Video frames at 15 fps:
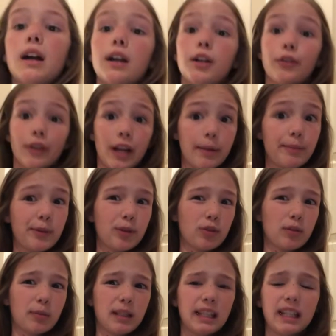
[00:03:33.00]
grape
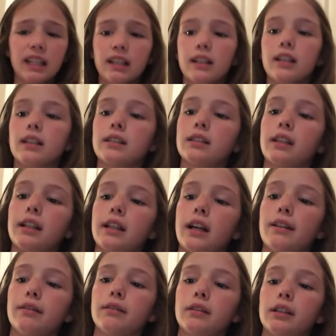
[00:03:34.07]
because I
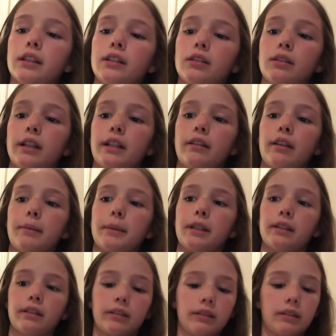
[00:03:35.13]
really don't like grape
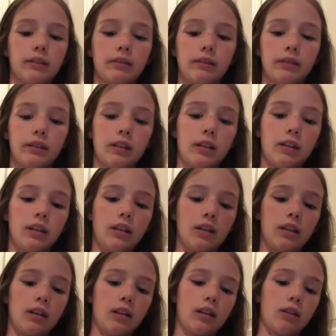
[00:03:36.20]
medicine
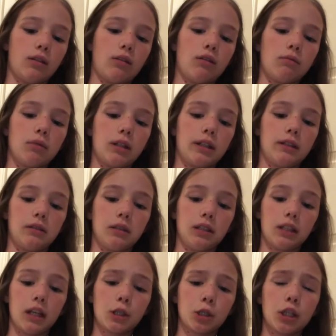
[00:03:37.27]
at all. But this
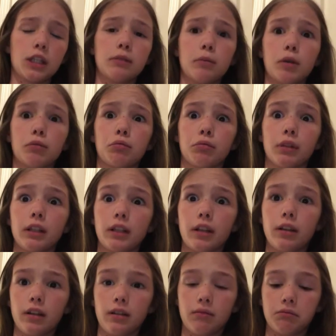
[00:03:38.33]
actually smelled really
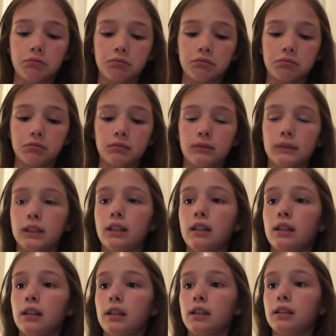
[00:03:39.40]
good.
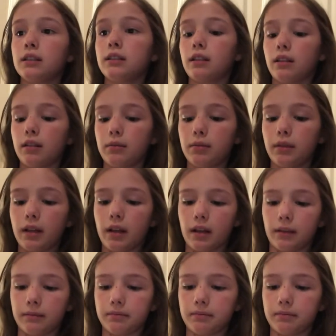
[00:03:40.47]
So yeah.